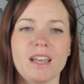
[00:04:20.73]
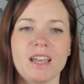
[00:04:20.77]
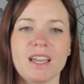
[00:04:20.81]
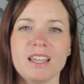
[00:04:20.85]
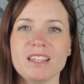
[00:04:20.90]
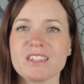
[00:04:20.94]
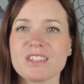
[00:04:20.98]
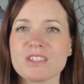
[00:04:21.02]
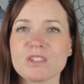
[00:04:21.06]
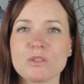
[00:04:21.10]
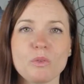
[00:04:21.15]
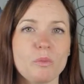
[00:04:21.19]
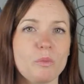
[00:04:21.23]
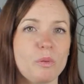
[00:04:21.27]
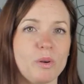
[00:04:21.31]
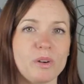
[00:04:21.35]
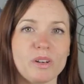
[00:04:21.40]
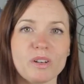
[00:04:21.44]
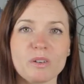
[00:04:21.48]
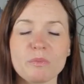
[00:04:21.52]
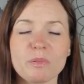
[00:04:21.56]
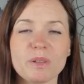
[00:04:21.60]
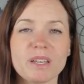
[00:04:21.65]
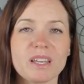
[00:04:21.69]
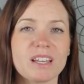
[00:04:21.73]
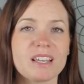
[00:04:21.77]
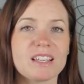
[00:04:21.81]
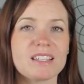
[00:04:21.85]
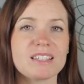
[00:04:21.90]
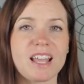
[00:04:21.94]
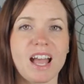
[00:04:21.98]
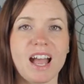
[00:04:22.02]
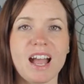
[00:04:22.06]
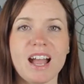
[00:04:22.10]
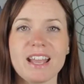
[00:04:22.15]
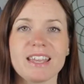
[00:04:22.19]
It's so important
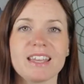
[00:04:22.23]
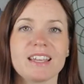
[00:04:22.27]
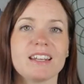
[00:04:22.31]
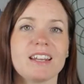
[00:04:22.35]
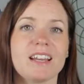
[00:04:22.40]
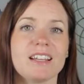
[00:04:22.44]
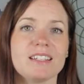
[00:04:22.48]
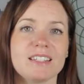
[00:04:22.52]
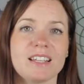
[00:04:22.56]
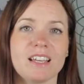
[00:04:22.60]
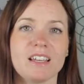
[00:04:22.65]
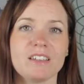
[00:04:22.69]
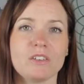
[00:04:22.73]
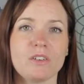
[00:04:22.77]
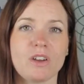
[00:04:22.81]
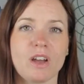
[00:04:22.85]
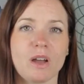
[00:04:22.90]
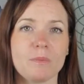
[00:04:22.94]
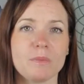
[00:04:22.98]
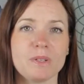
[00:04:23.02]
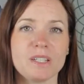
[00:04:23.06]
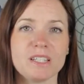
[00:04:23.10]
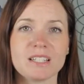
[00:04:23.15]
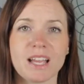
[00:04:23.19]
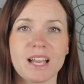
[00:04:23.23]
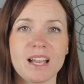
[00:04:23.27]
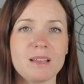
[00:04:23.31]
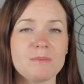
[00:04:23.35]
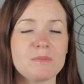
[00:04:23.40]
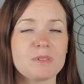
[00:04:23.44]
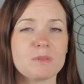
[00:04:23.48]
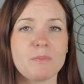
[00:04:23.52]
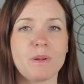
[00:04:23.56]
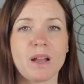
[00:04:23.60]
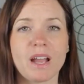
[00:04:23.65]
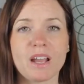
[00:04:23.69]
because I cannot tell you how many
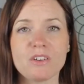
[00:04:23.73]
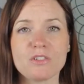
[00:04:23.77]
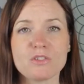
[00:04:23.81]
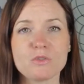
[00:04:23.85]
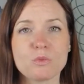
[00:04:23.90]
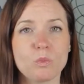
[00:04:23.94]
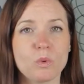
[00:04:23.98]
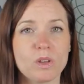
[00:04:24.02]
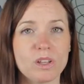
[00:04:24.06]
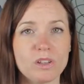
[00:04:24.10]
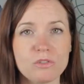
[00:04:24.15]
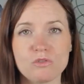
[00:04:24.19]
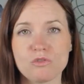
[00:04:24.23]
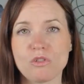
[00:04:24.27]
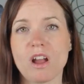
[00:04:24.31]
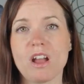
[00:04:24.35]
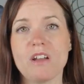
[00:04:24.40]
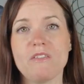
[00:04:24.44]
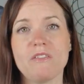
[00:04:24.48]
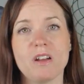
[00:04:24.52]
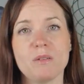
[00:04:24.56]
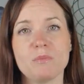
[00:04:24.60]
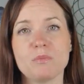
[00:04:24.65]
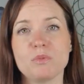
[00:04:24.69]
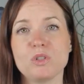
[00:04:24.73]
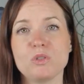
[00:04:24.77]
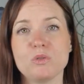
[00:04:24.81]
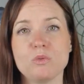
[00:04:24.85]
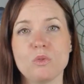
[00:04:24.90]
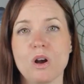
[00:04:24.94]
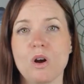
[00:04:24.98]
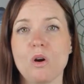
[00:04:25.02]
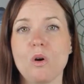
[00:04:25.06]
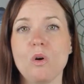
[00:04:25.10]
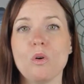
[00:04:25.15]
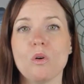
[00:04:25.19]
times buyers will drive up to
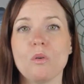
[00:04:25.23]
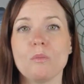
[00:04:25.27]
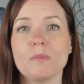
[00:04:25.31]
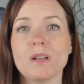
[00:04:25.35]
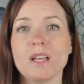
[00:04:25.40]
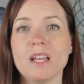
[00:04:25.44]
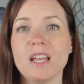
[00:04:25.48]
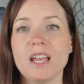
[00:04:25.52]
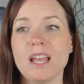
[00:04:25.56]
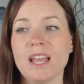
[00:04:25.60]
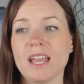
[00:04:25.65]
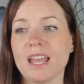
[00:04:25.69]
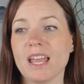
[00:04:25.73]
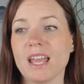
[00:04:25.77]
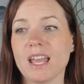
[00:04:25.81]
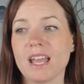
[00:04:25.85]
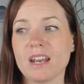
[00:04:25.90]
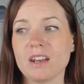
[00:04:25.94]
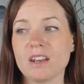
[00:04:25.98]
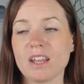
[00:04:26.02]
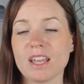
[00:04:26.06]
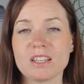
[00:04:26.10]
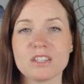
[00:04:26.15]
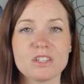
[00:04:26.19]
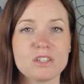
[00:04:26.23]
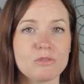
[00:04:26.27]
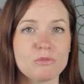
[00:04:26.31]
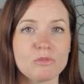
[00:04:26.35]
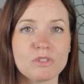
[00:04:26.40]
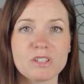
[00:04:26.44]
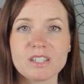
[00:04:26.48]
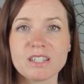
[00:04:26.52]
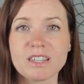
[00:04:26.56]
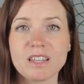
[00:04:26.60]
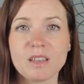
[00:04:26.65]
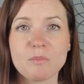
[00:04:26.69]
a home and as
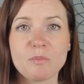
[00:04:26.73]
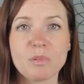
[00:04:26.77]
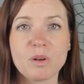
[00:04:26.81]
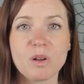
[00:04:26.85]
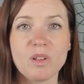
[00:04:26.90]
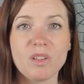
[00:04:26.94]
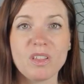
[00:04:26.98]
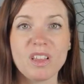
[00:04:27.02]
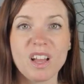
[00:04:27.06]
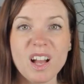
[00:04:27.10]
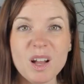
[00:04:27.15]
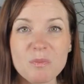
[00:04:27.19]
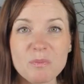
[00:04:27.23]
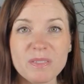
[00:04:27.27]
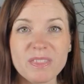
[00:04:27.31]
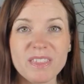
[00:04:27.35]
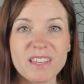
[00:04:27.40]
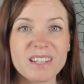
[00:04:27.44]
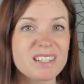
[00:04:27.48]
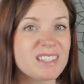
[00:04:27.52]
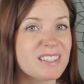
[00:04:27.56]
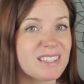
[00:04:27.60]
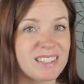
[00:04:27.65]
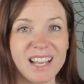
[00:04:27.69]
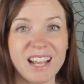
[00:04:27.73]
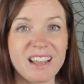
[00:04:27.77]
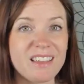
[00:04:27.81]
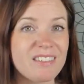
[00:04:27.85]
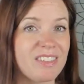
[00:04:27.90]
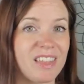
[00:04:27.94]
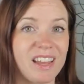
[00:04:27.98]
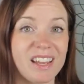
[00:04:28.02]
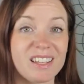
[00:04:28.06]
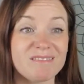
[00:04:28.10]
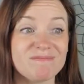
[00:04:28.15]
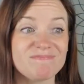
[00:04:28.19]
soon as they pull up, they
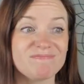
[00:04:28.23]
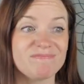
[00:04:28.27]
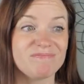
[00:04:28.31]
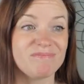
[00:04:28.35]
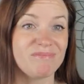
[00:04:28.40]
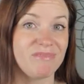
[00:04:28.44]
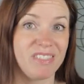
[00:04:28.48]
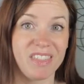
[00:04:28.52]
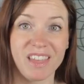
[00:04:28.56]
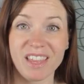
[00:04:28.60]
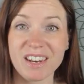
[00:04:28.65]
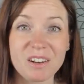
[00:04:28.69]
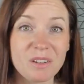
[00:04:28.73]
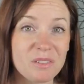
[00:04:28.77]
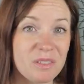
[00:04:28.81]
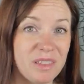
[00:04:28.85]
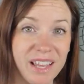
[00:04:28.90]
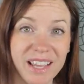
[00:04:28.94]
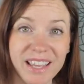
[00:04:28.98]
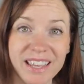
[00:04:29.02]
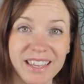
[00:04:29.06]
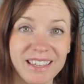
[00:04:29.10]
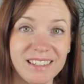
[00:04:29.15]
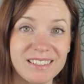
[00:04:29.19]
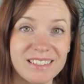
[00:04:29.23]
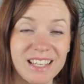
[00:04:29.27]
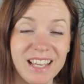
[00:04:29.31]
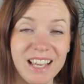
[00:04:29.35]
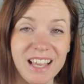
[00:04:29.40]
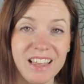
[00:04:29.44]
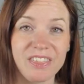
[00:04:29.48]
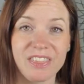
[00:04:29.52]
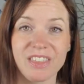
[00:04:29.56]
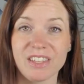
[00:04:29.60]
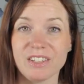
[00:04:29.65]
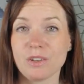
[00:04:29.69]
decide that they don't like it.
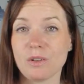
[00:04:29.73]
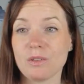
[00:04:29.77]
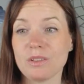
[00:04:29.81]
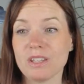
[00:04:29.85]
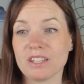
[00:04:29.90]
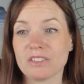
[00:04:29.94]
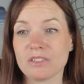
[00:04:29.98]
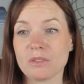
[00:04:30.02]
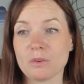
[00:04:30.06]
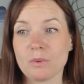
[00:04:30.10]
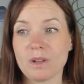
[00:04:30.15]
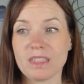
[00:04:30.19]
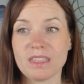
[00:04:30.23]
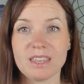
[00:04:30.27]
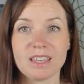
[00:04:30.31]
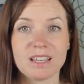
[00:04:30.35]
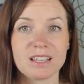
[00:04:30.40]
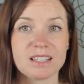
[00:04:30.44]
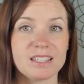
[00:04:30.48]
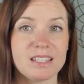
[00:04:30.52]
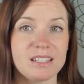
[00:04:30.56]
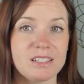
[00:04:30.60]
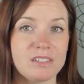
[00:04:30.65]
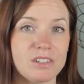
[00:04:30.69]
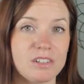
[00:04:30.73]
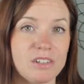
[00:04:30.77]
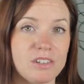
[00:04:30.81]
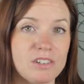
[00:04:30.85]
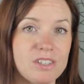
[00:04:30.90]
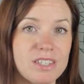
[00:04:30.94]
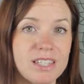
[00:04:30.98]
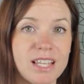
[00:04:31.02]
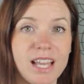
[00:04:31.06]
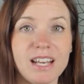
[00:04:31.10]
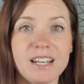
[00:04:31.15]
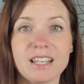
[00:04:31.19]
They don't like the way the exterior
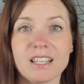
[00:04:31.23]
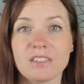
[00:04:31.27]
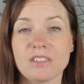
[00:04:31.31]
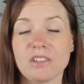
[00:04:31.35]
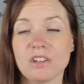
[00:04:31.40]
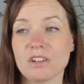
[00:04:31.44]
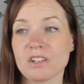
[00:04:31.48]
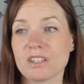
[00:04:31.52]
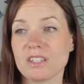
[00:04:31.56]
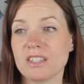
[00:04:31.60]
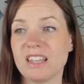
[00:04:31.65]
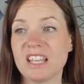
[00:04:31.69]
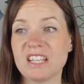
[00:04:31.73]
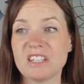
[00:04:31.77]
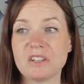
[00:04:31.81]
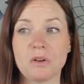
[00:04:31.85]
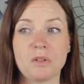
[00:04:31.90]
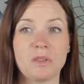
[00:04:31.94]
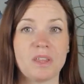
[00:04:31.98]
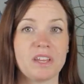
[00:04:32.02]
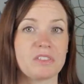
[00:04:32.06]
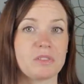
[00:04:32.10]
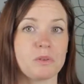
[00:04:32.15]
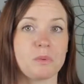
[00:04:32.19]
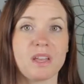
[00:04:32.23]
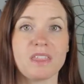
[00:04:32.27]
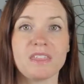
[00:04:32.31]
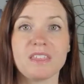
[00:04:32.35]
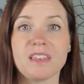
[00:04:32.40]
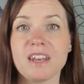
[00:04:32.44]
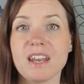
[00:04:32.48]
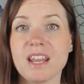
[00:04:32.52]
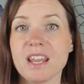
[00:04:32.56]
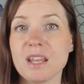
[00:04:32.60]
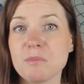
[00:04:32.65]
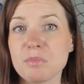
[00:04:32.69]
siding looks. They don't like the way
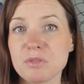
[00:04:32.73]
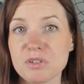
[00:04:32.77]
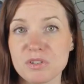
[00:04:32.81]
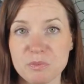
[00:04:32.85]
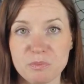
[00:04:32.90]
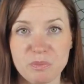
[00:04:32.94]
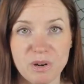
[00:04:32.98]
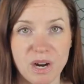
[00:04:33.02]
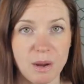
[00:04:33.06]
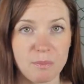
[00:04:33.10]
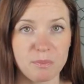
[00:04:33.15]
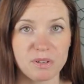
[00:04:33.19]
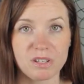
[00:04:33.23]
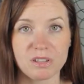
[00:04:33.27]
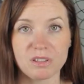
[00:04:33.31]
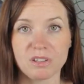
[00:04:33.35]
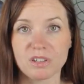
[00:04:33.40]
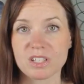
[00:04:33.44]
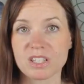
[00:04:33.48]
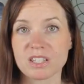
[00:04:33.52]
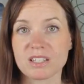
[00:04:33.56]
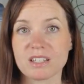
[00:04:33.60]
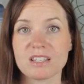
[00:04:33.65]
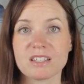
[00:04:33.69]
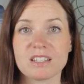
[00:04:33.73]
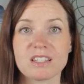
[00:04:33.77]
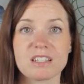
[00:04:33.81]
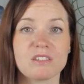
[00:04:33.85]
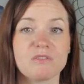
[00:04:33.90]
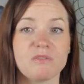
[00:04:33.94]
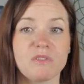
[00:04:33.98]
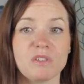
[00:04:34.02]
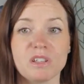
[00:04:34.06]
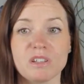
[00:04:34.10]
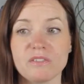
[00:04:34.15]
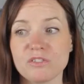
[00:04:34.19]
the neighbor's property looks because
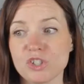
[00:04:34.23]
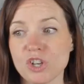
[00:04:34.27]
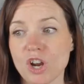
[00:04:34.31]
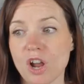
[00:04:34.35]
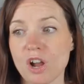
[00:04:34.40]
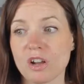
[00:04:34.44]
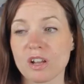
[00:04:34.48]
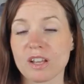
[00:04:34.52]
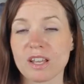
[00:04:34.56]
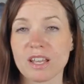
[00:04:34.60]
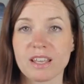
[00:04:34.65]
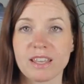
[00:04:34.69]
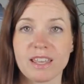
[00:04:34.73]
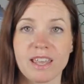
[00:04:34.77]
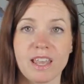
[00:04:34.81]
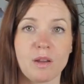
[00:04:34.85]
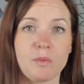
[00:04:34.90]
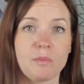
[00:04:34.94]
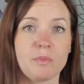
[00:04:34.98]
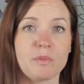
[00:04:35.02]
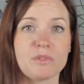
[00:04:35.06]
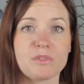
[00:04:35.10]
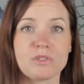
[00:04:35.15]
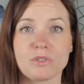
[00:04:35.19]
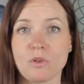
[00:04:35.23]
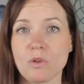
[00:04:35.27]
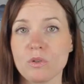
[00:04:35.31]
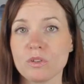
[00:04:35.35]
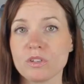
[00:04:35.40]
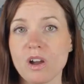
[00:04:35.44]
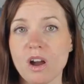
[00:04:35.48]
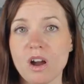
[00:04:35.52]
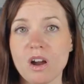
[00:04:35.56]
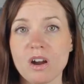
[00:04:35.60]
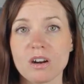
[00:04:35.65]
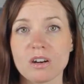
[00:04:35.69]
it's full of junk and campers and
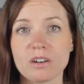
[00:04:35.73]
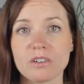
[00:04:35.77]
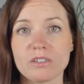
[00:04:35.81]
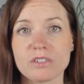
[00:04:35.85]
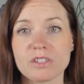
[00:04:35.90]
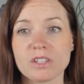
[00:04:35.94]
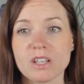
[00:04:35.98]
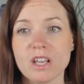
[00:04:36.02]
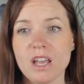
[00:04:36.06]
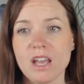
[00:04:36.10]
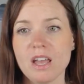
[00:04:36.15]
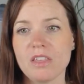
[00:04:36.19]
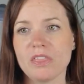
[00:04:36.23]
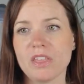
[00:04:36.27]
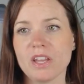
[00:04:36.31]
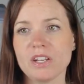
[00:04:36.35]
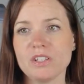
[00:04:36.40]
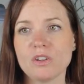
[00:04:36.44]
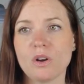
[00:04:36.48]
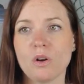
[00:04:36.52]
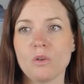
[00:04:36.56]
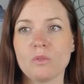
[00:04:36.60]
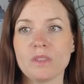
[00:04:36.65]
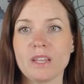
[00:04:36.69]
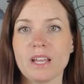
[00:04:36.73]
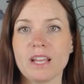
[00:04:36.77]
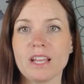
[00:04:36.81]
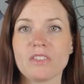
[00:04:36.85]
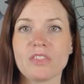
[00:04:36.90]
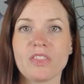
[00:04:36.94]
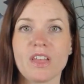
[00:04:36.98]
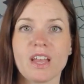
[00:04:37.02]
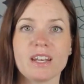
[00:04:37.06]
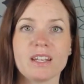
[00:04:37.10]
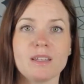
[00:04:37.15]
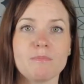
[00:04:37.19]
old cars. They don't
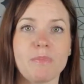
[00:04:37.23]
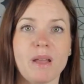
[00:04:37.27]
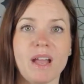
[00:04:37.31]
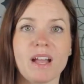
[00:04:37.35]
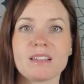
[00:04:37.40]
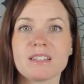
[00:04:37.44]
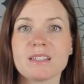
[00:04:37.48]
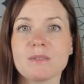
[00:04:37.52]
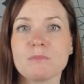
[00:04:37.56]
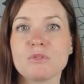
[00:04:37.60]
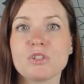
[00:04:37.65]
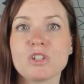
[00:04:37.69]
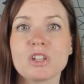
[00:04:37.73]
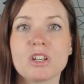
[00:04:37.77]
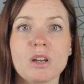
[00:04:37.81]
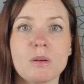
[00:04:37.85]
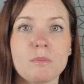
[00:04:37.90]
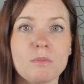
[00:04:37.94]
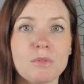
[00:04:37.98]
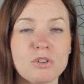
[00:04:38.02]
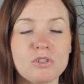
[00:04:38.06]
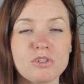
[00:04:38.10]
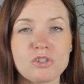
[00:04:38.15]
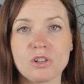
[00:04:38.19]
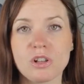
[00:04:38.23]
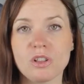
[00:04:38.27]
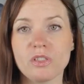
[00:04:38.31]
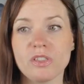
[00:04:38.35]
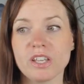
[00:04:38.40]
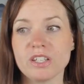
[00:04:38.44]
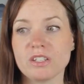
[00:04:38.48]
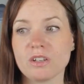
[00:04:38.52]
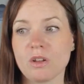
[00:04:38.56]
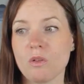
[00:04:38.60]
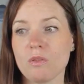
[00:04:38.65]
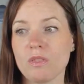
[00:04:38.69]
like that it backs up to commercial.
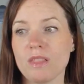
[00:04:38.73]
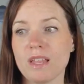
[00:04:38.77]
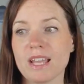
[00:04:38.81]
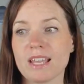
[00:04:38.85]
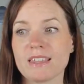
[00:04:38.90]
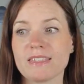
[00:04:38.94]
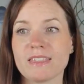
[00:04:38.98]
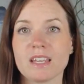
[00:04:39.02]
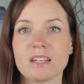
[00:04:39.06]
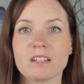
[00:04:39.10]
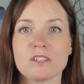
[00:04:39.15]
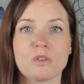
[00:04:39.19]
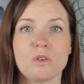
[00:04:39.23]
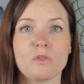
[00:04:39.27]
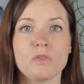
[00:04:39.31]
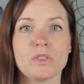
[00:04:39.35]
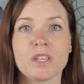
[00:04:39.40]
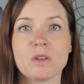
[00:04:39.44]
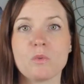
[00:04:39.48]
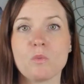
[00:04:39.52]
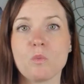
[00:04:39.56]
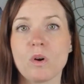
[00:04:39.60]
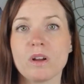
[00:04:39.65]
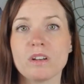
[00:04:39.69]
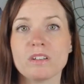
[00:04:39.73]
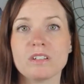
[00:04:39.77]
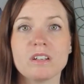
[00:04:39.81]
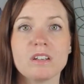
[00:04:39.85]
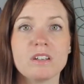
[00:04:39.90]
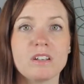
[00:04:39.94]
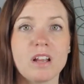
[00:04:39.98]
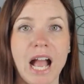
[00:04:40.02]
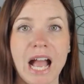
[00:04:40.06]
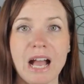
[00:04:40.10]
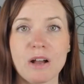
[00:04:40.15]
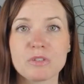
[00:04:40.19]
They don't like that it's only
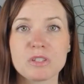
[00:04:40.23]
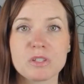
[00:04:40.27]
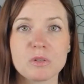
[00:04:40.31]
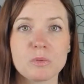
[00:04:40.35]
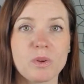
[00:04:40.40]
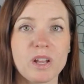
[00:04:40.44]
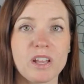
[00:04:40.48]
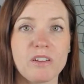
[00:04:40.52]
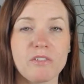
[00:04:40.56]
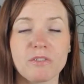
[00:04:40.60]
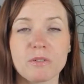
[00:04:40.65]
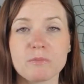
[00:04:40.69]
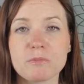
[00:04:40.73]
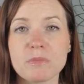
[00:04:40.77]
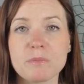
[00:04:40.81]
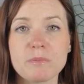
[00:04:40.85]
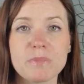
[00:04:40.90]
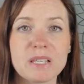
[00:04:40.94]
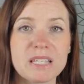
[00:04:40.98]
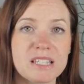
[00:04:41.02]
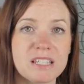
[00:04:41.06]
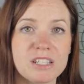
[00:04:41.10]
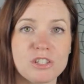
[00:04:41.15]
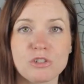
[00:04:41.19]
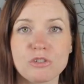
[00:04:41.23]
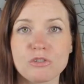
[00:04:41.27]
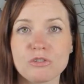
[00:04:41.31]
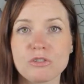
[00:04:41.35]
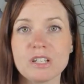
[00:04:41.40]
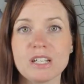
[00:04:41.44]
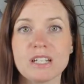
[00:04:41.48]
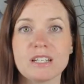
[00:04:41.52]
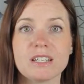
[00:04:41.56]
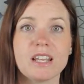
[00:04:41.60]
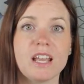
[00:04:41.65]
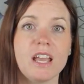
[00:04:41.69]
one house away from a busy
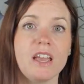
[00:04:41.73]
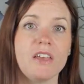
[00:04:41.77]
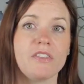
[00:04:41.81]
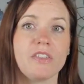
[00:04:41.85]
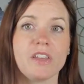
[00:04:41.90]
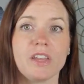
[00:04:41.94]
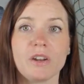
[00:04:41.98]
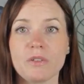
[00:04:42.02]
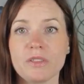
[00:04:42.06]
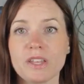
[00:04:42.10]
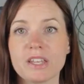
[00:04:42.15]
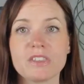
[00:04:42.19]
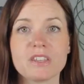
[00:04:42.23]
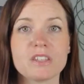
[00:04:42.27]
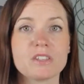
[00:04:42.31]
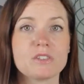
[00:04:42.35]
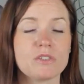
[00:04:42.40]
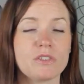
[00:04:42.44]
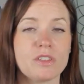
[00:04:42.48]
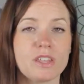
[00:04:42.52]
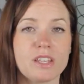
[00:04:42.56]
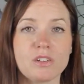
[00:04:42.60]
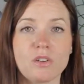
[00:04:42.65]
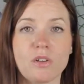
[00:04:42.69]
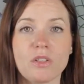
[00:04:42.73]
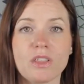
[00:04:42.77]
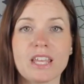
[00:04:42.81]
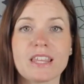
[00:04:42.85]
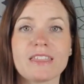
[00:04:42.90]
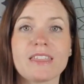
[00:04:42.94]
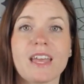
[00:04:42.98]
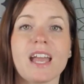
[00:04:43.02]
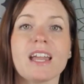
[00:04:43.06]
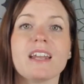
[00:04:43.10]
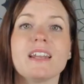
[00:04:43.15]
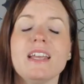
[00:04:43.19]
street. They don't like this or they don't
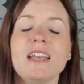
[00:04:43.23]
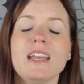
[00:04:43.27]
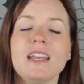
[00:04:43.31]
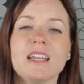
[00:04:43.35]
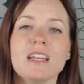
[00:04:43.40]
like that.